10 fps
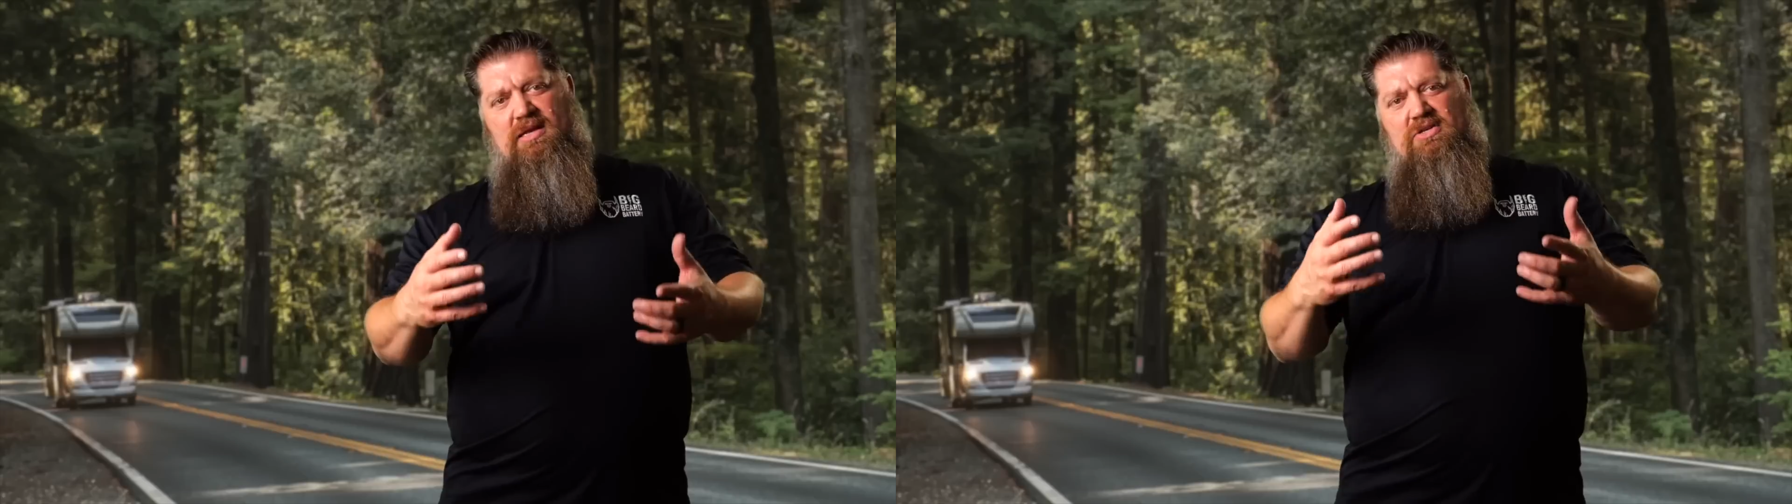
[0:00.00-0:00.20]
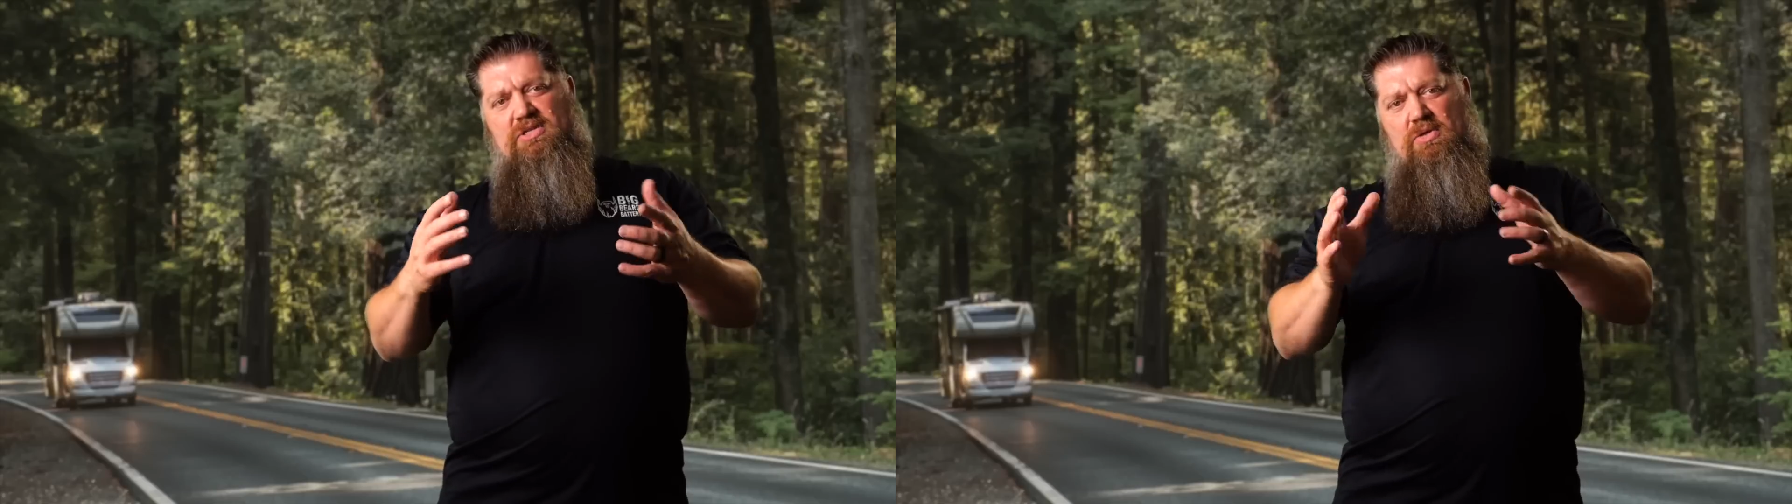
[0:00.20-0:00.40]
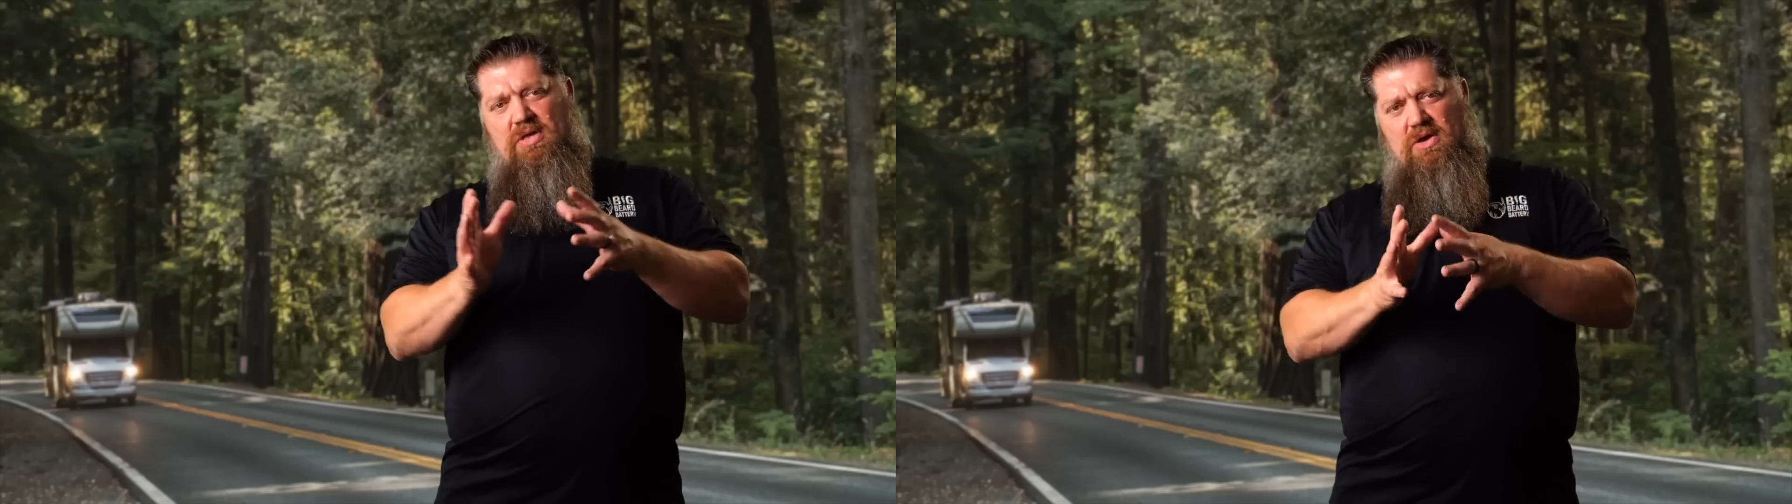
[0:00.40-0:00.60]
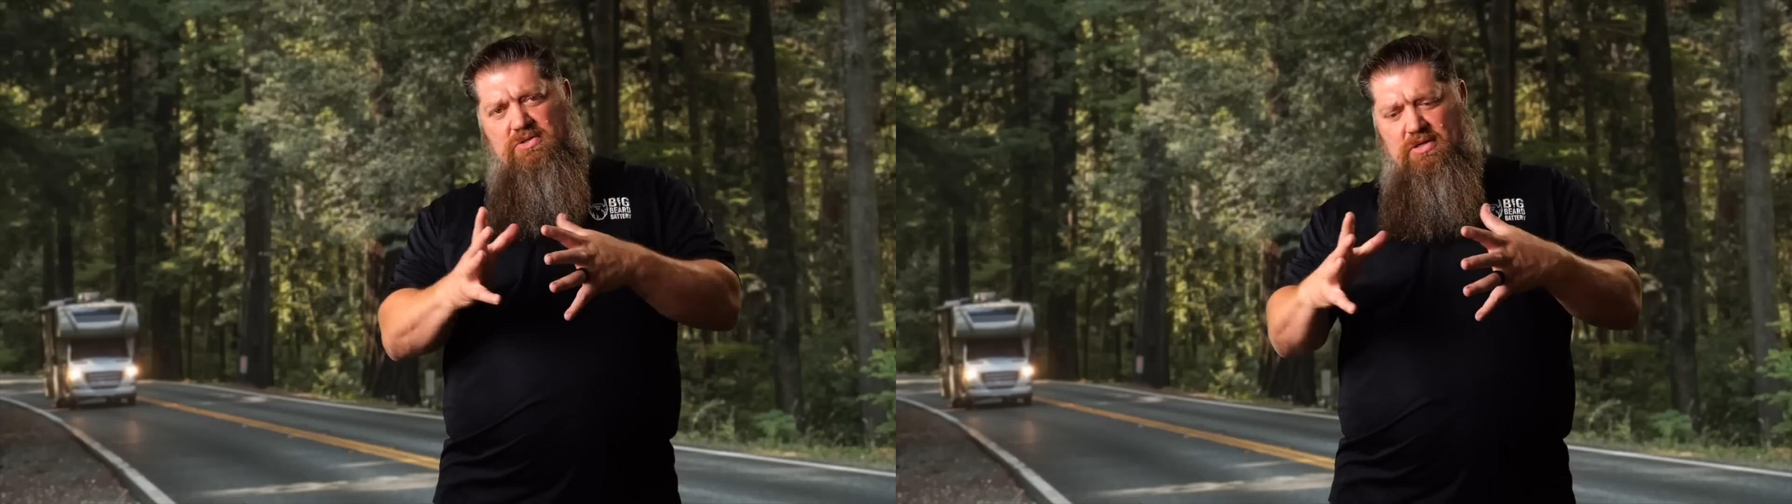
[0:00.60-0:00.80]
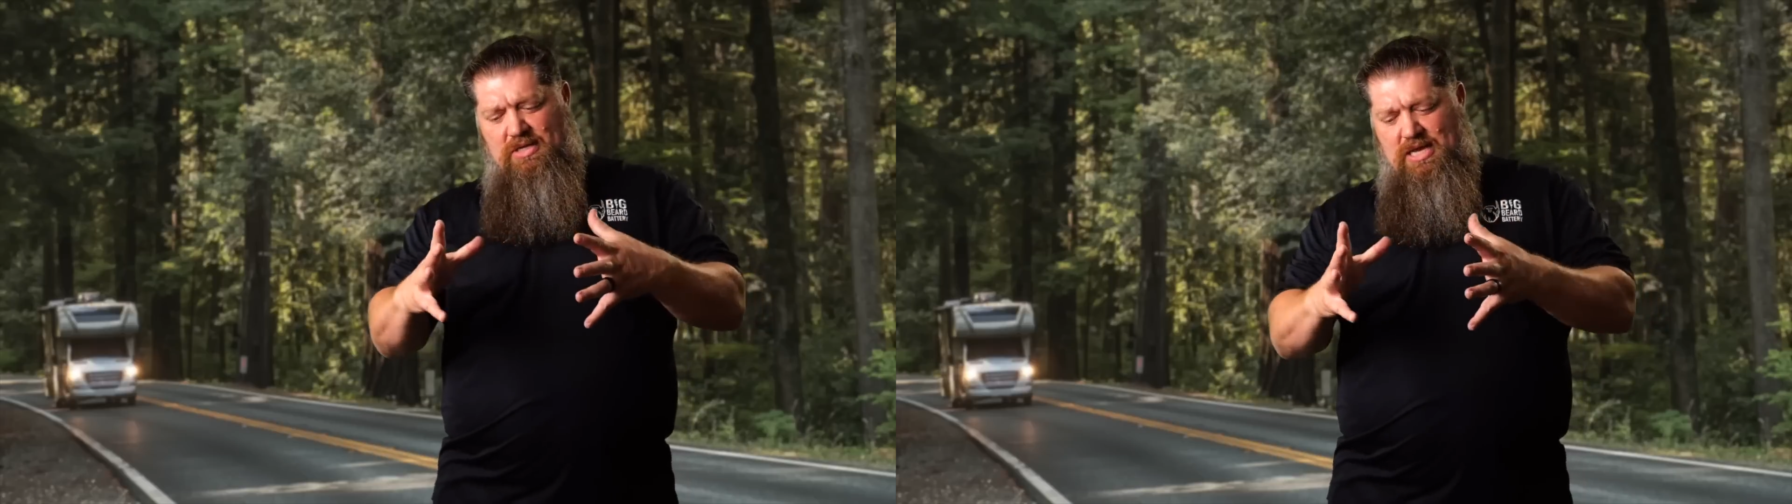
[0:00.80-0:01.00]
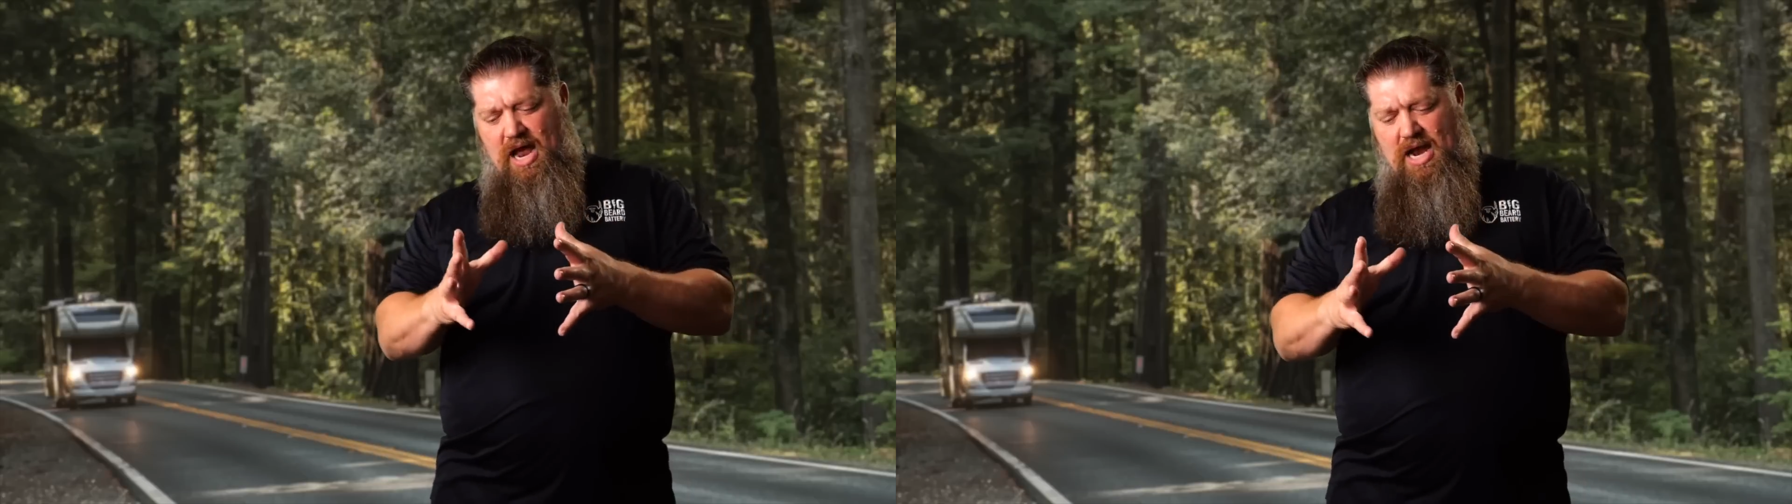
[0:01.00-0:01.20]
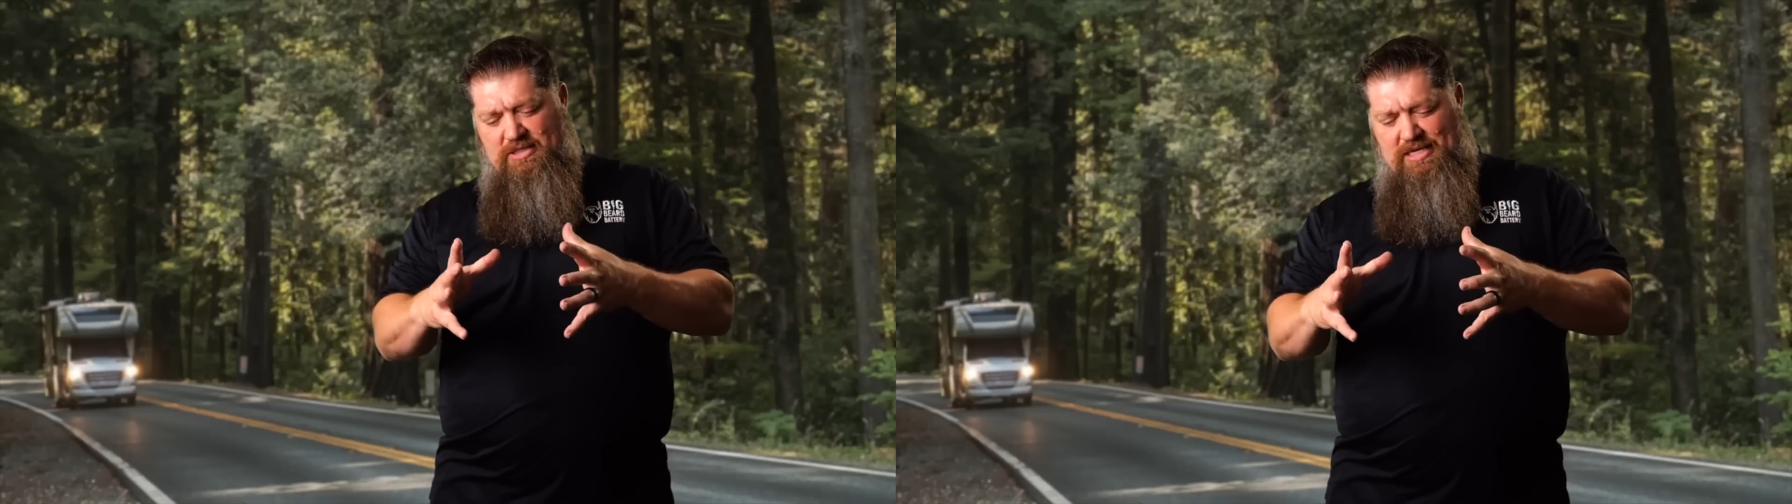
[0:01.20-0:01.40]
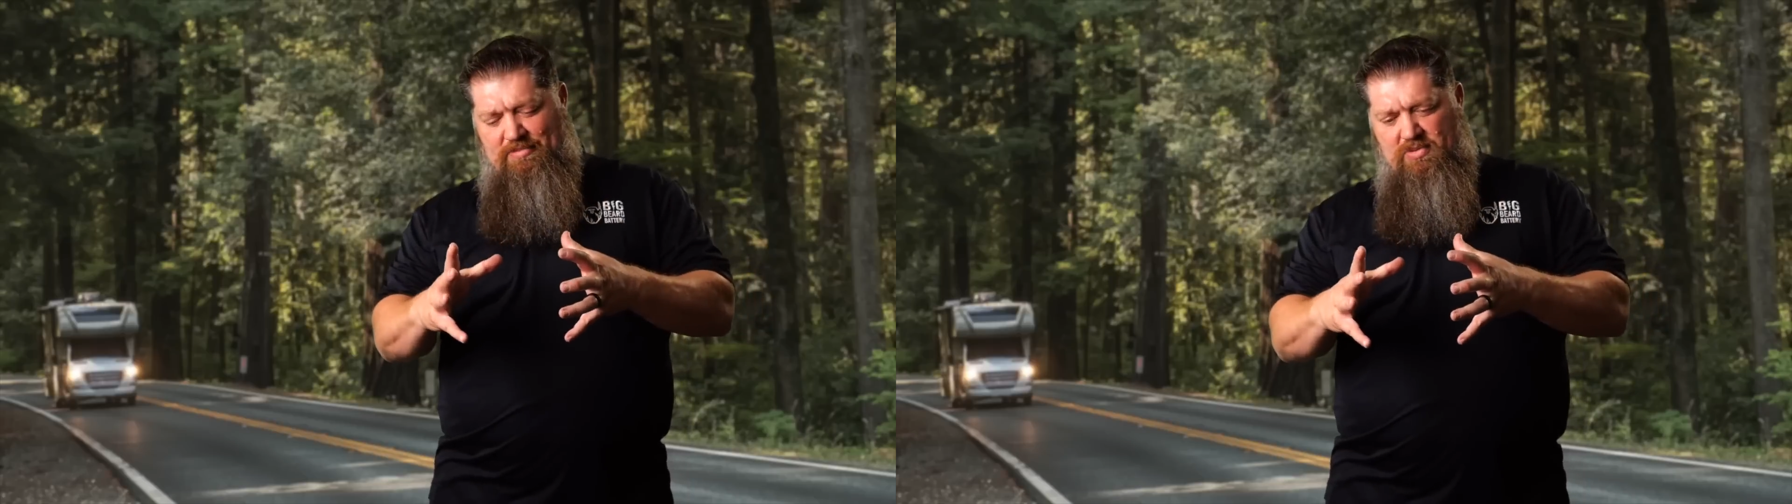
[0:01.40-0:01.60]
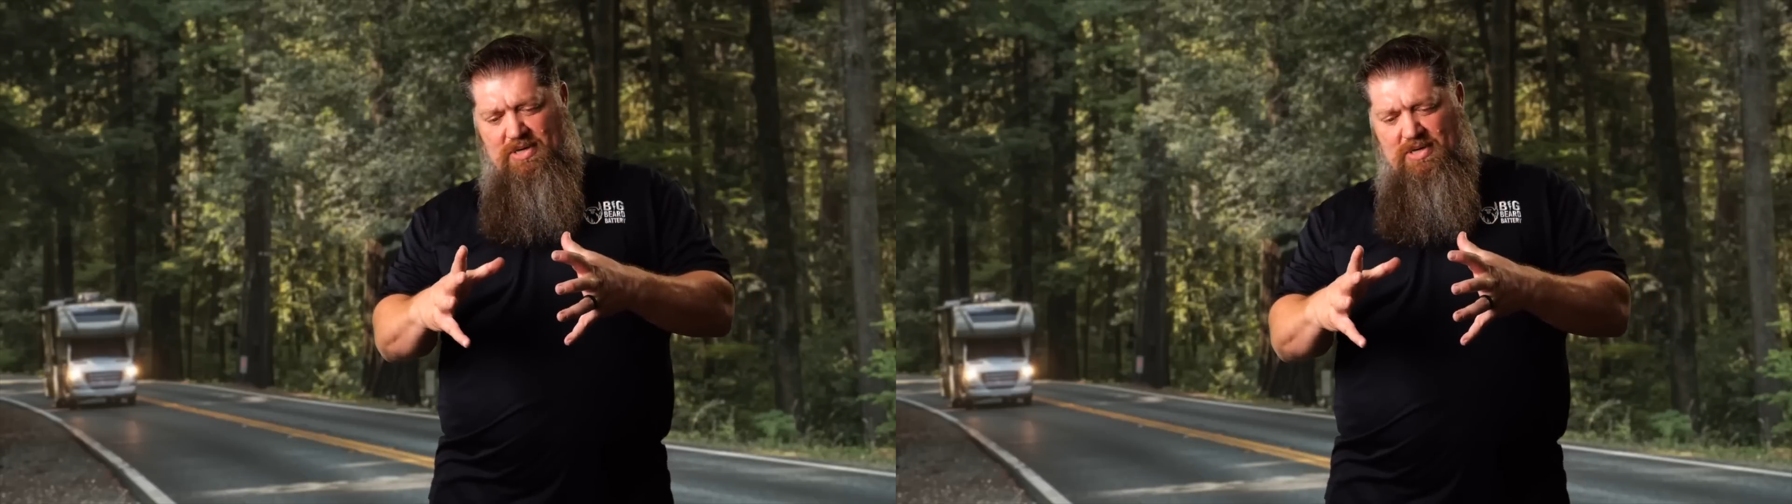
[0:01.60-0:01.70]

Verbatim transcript: So those are the concepts when